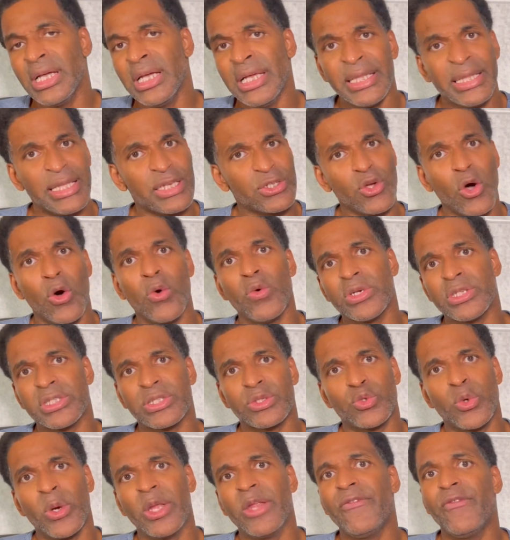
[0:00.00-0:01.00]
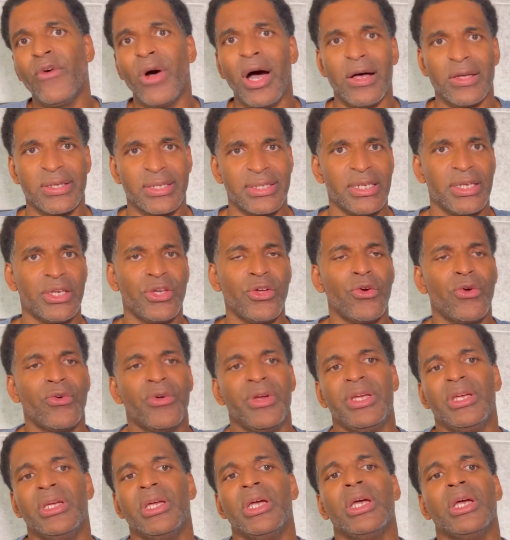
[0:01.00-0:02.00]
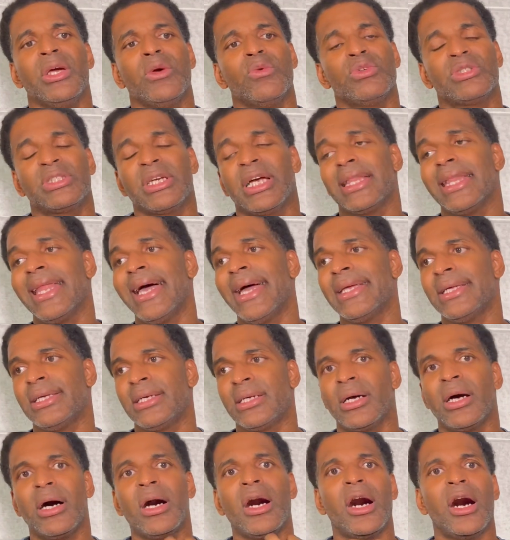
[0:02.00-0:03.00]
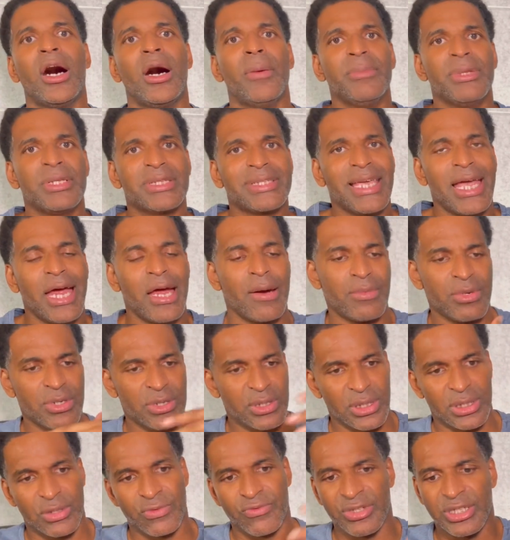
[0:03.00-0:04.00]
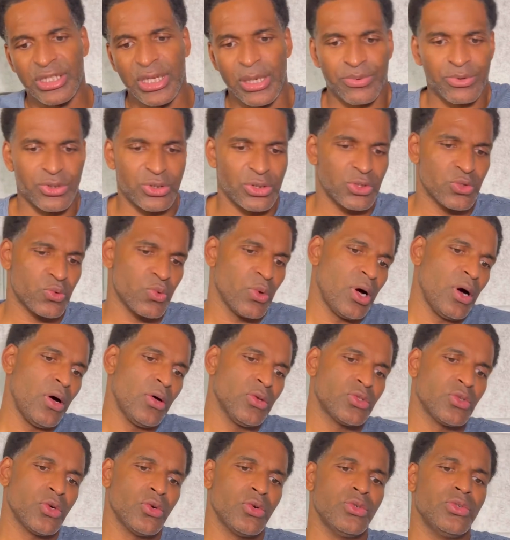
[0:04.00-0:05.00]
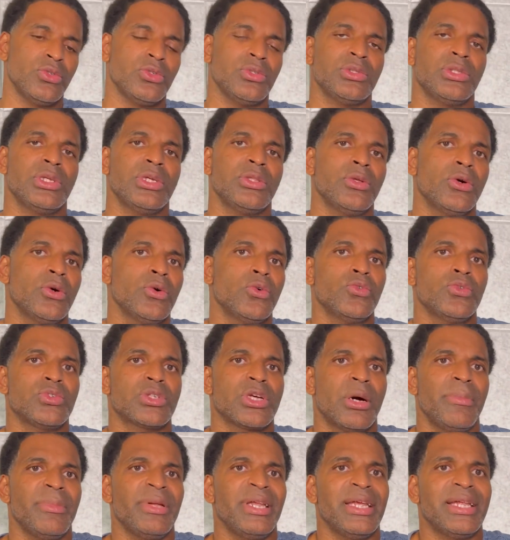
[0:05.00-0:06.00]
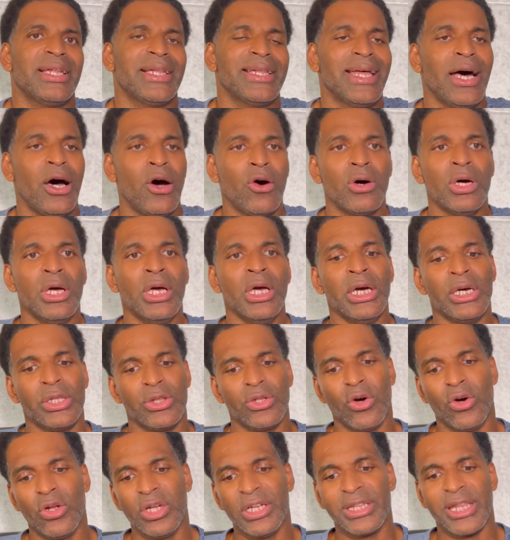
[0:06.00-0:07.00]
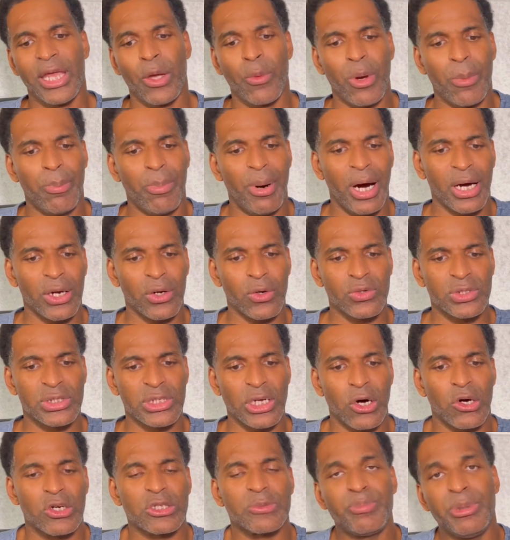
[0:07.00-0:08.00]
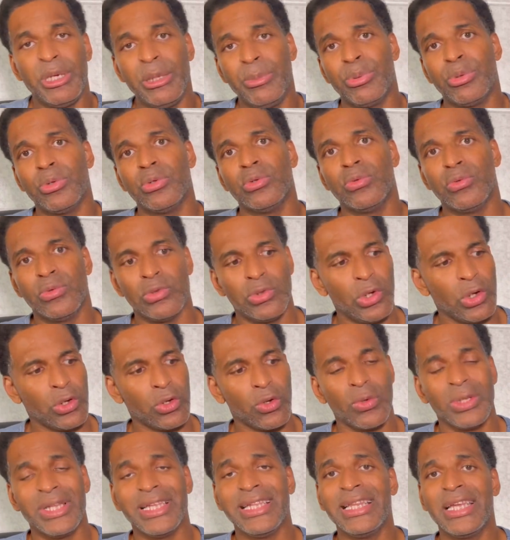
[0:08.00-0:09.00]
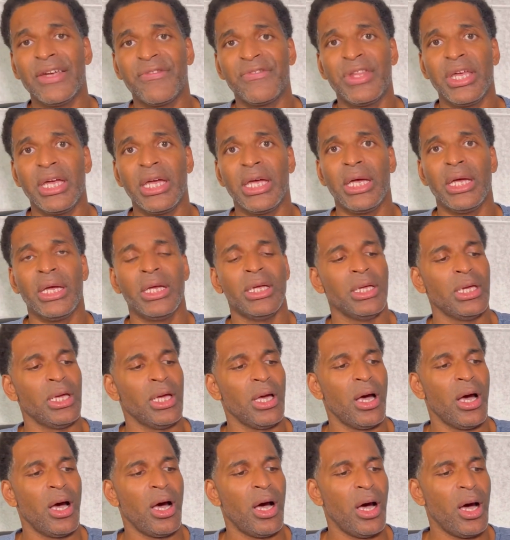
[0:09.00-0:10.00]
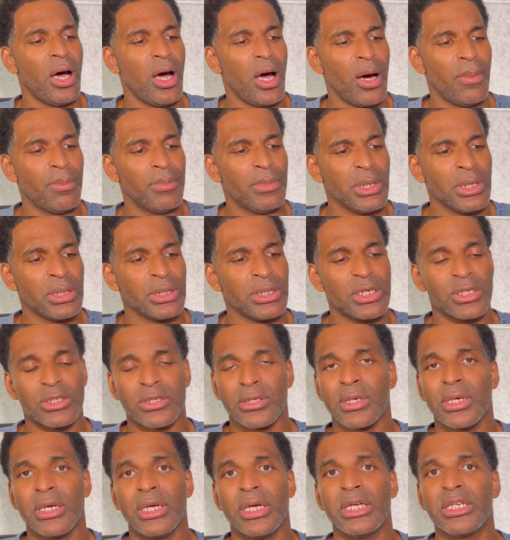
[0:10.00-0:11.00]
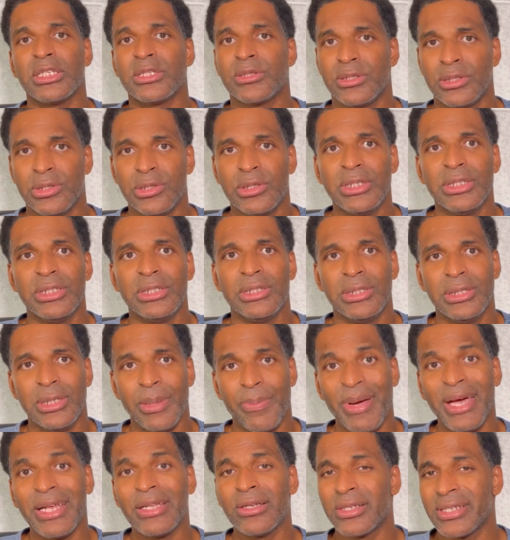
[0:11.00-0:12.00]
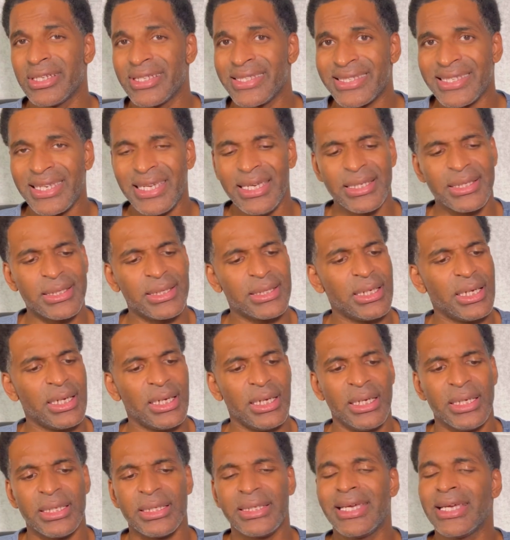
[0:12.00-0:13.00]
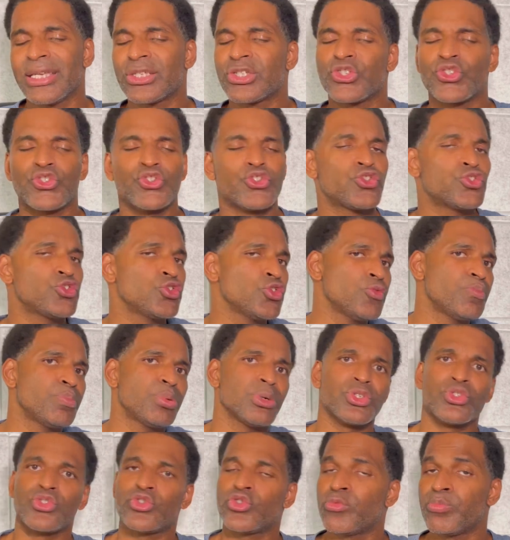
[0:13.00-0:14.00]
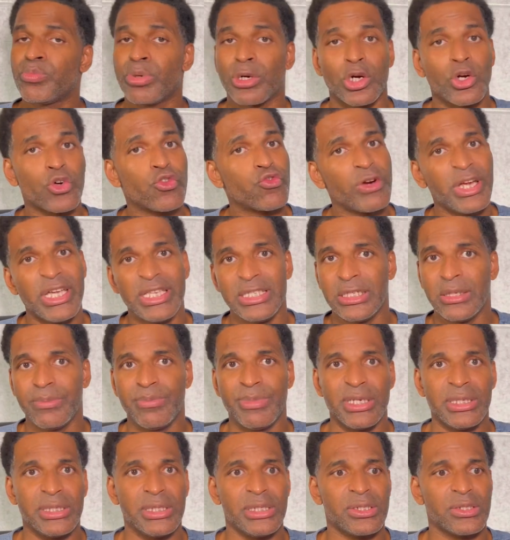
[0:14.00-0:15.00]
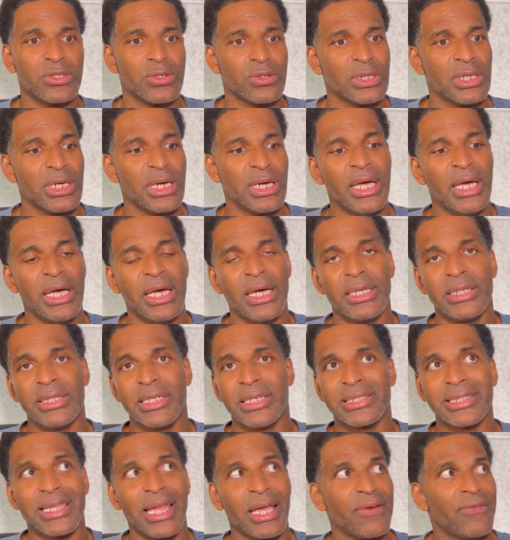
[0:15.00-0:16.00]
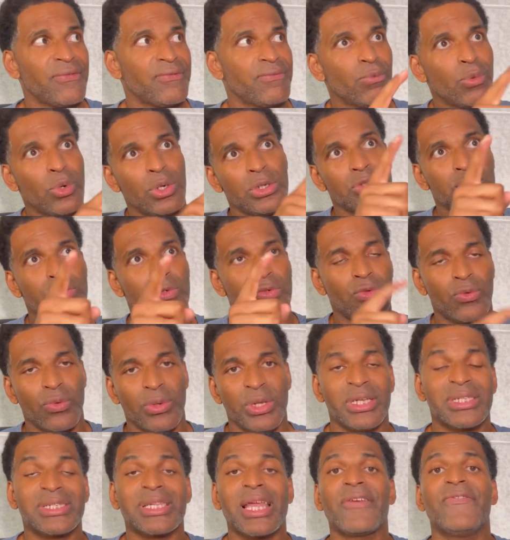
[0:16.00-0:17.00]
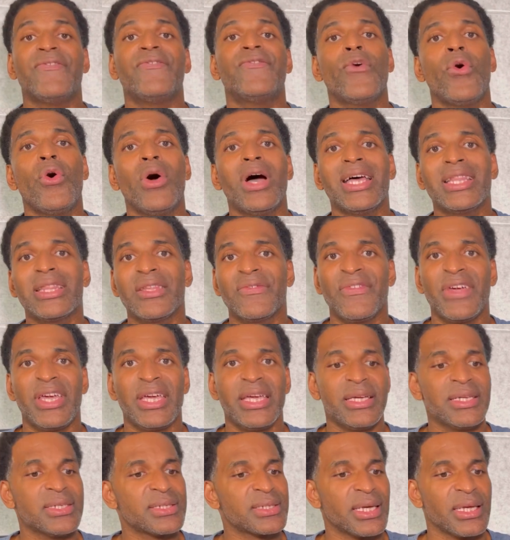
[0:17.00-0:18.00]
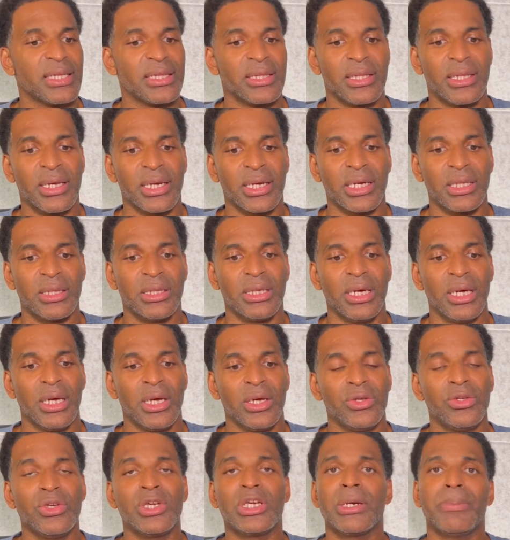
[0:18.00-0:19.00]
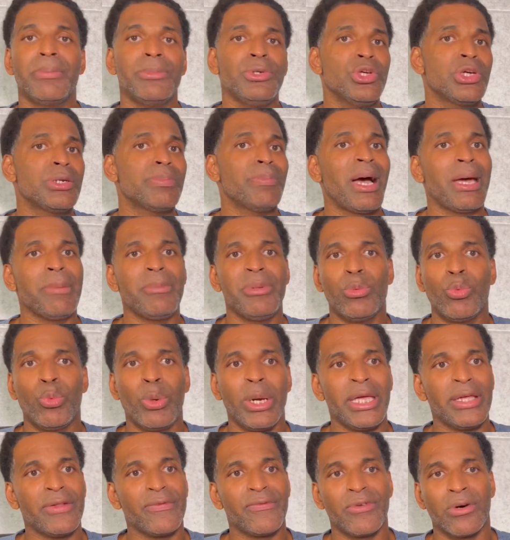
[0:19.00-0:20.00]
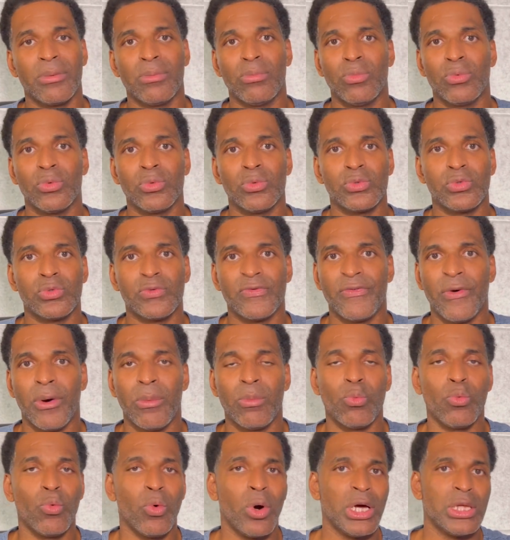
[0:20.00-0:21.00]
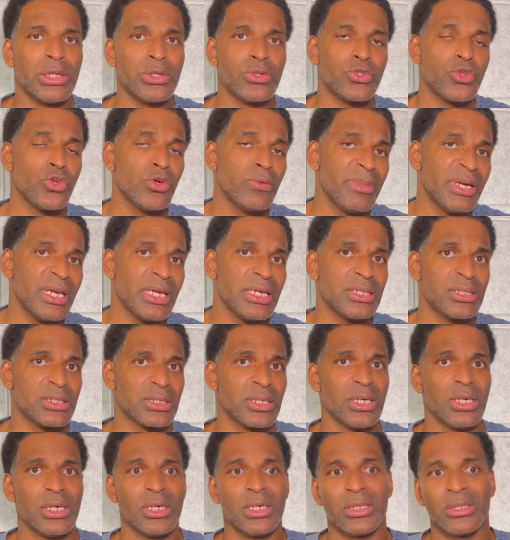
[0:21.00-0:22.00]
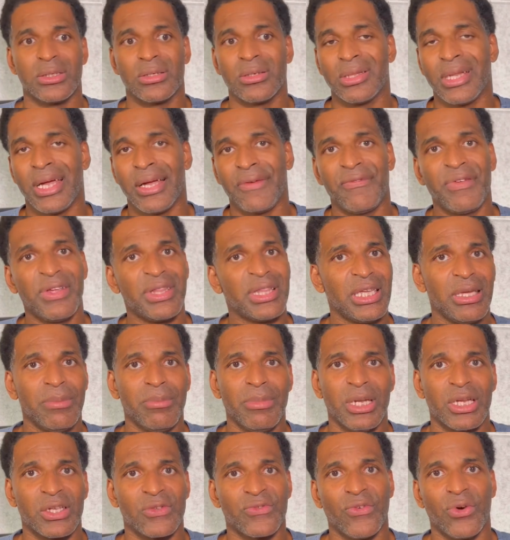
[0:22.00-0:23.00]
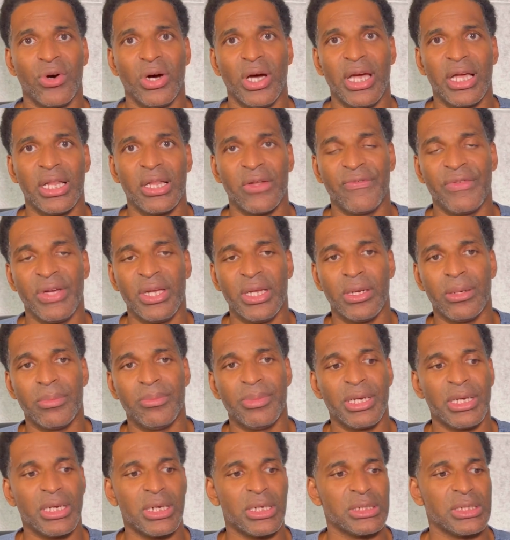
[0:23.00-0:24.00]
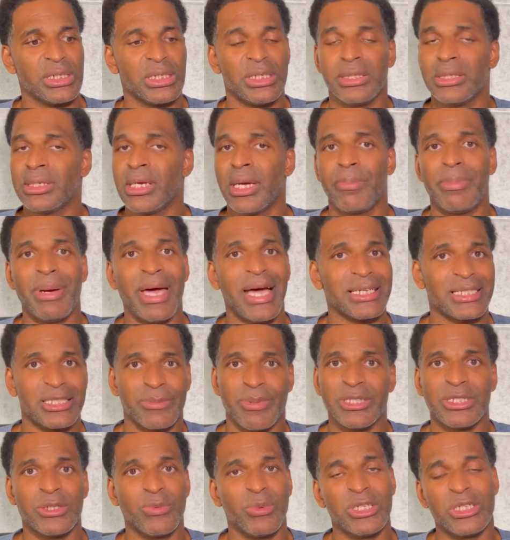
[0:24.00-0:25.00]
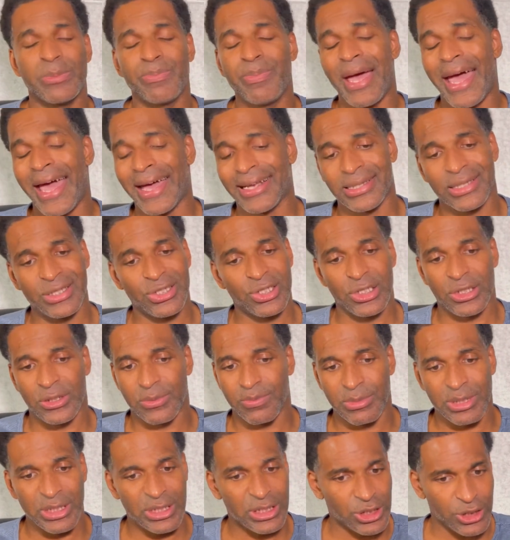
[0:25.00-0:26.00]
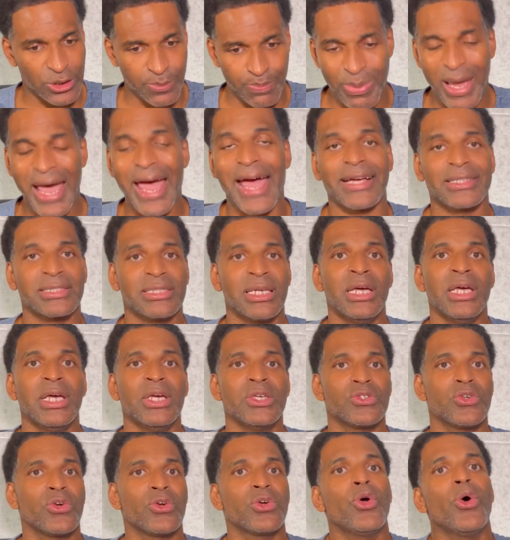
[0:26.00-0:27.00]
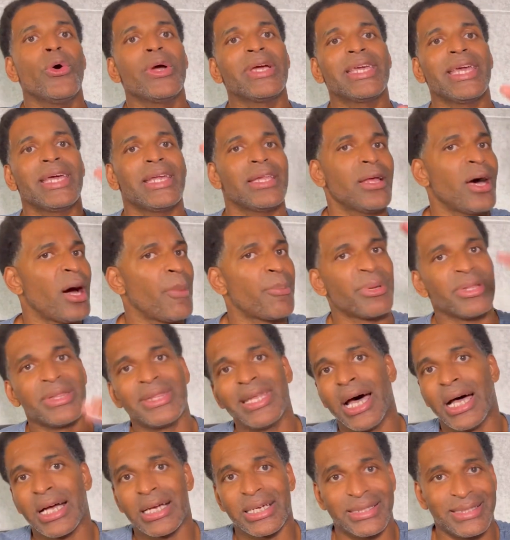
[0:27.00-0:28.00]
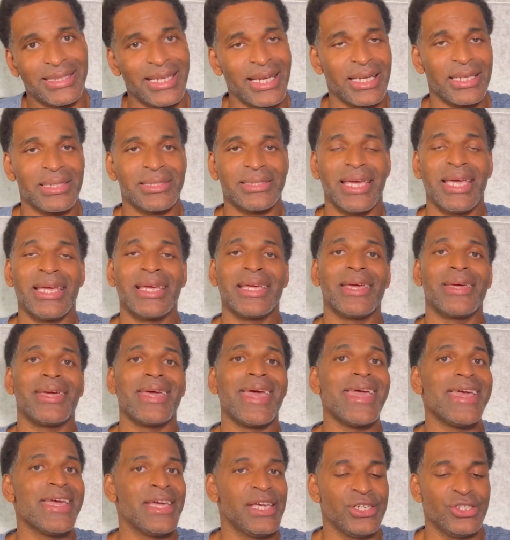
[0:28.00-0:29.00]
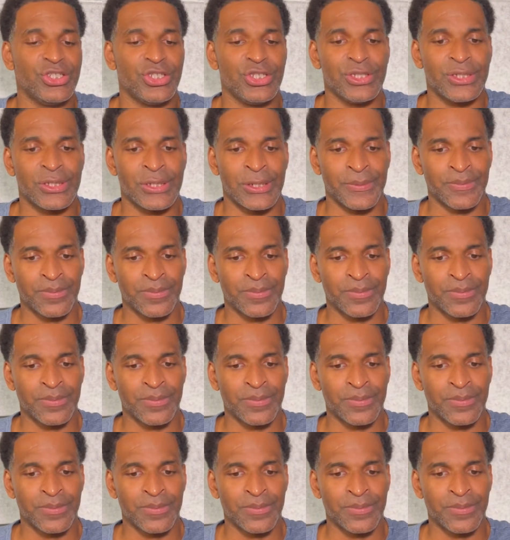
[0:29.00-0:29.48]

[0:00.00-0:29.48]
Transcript: There's always 24-hour security, which I like. There's cameras at the reception as well, so they know who's coming in and out. The only thing with Pot Hotels, people not only live there. It's depending on the season, it gets super crazy busy. So there's like 1, 2, 3. There's like 4 elevators, and you might be waiting from 2 minutes to like 15 minutes for an elevator, because it can get packed. Especially when it's packed, it's just packed. So getting up and down can take ages.